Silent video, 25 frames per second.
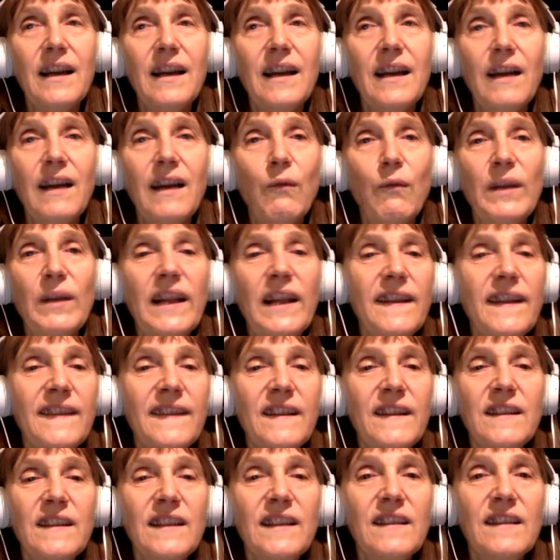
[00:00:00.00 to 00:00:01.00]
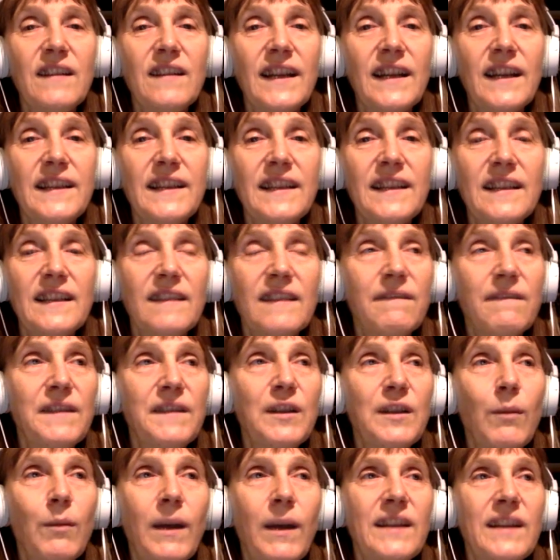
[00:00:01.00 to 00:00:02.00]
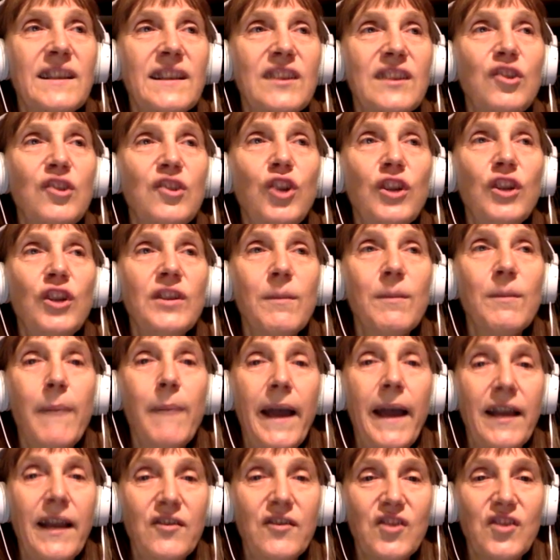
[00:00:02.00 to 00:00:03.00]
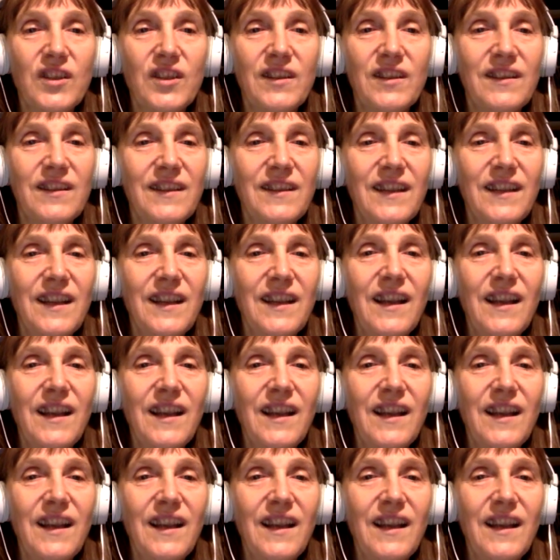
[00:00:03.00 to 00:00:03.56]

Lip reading: when I started writing the film, I did not imagine